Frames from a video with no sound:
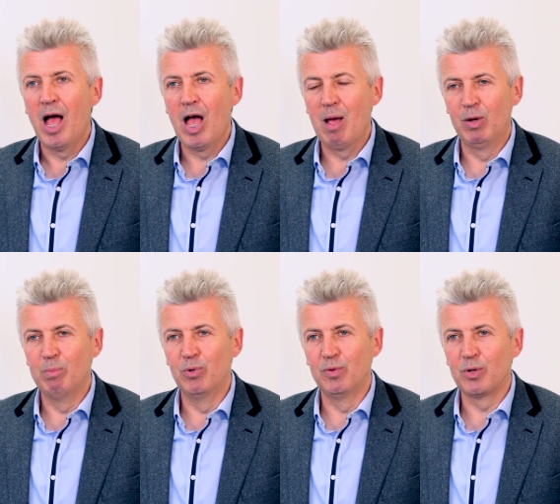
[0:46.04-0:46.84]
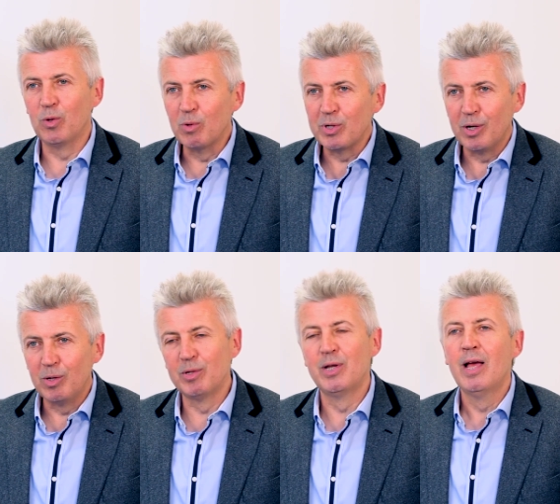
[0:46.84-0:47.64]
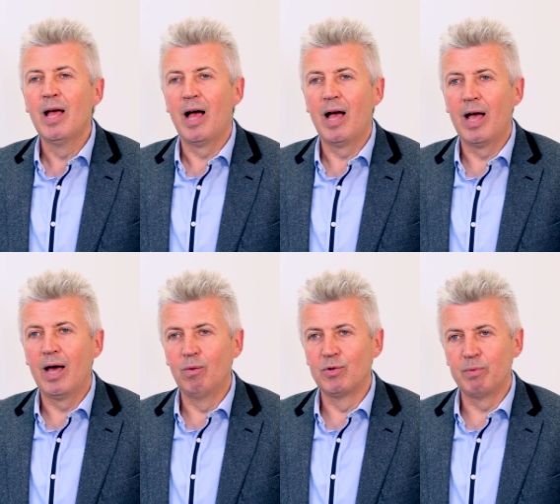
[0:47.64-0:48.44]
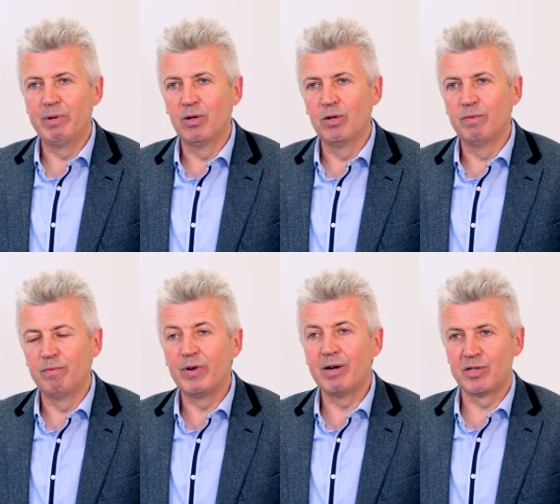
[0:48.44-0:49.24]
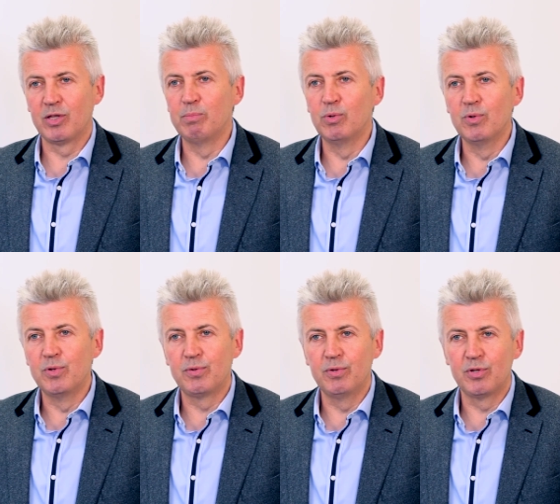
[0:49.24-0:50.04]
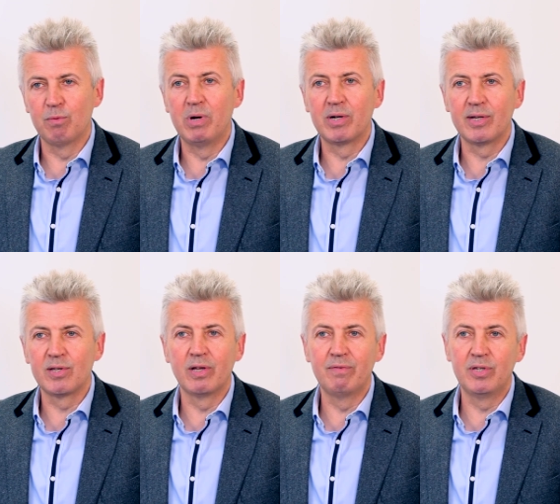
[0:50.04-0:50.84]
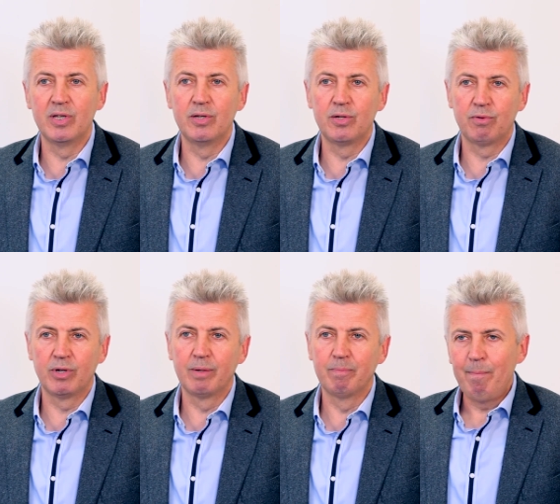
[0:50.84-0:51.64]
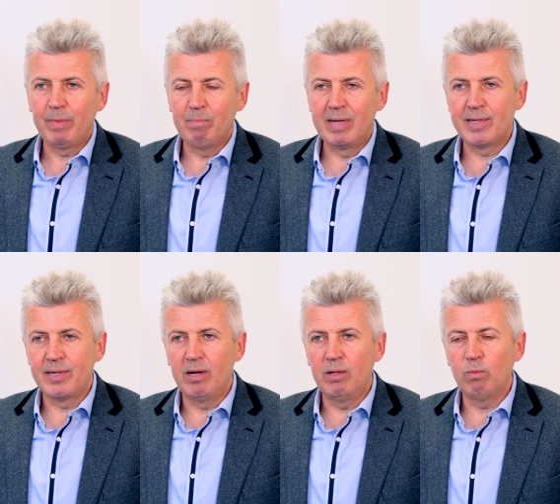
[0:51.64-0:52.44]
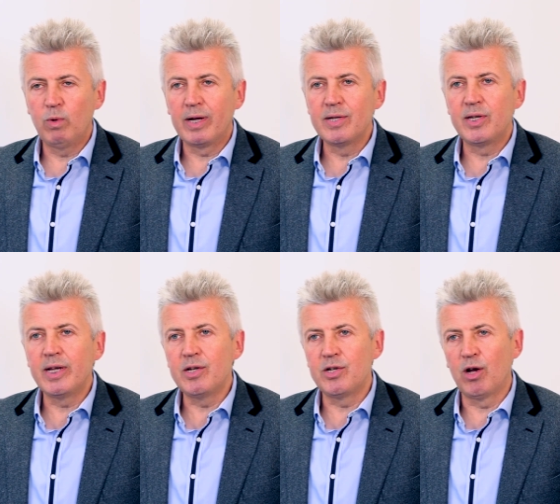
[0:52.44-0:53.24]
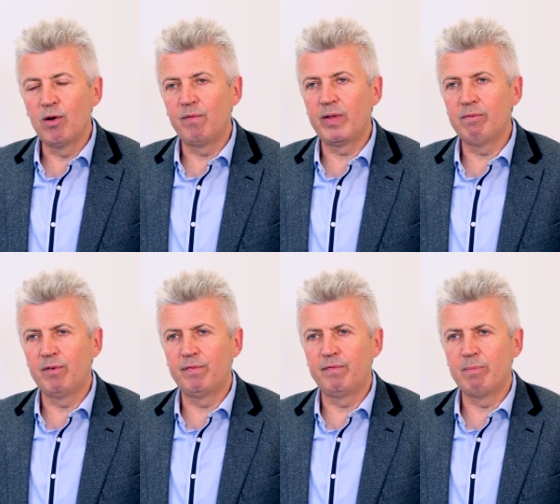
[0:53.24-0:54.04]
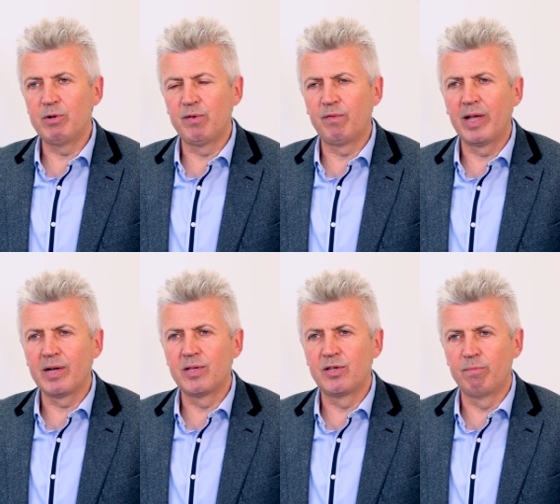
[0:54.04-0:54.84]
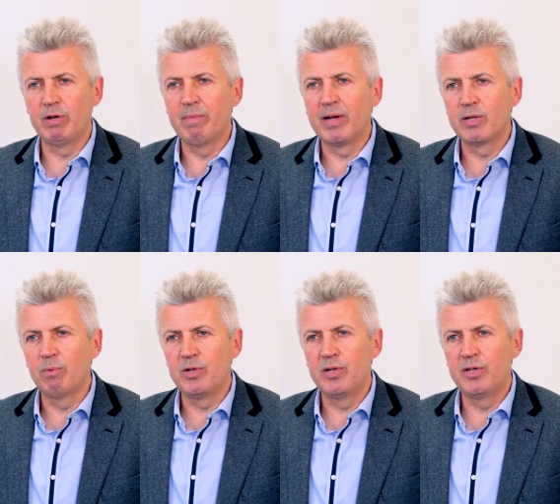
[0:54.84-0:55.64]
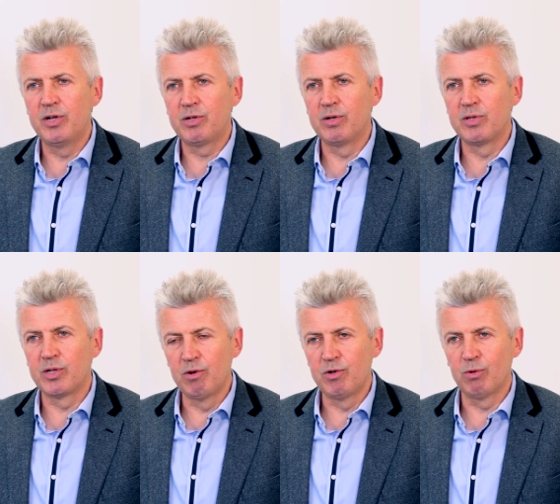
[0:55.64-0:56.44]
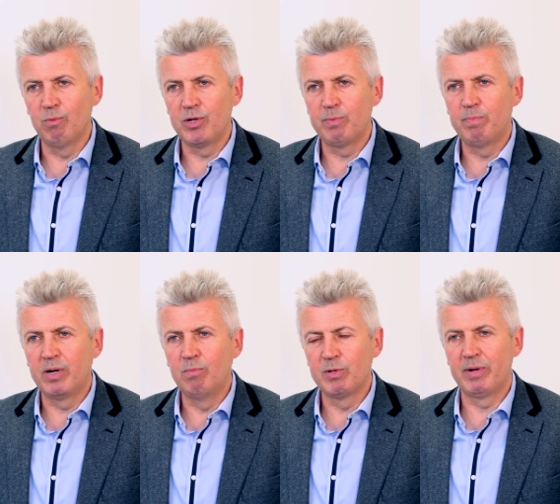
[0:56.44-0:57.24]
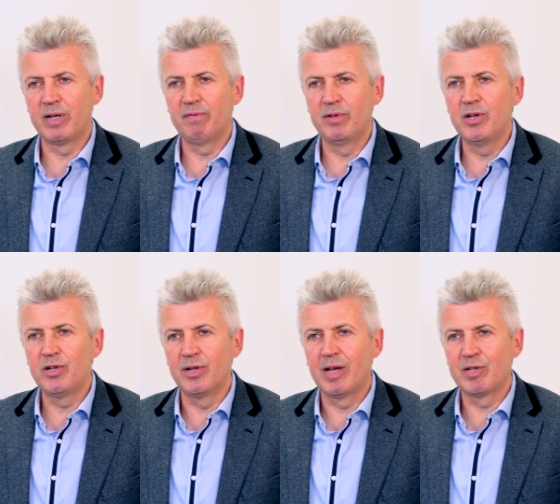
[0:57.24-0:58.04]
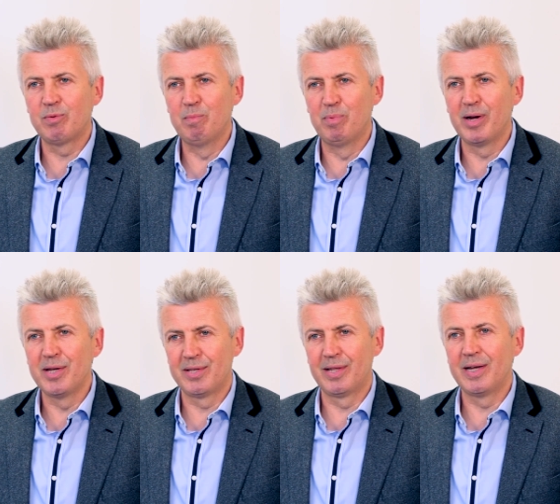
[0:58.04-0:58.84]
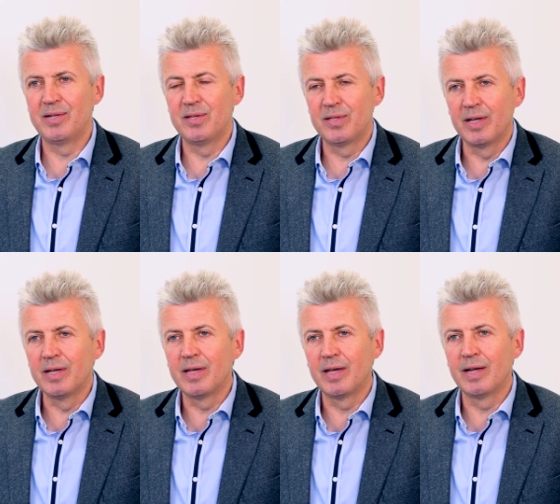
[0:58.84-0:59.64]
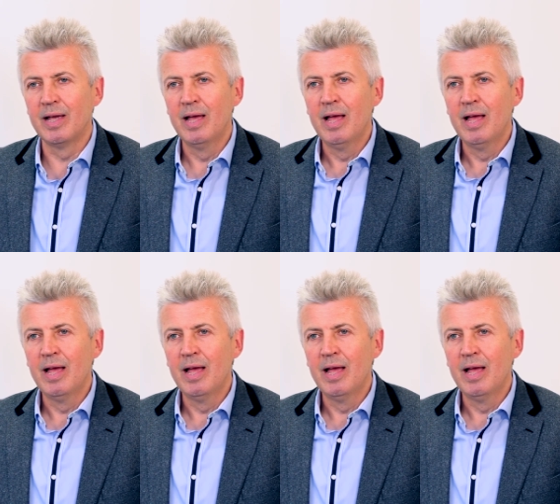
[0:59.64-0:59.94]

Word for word: uh, on the board of the Courtauld, uh, and also been on various other boards through the sort of marketing services industry. My style when I teach hopefully very much reflects the subject matter, which is digital and social, which by almost by definition has to embrace the latest thinking,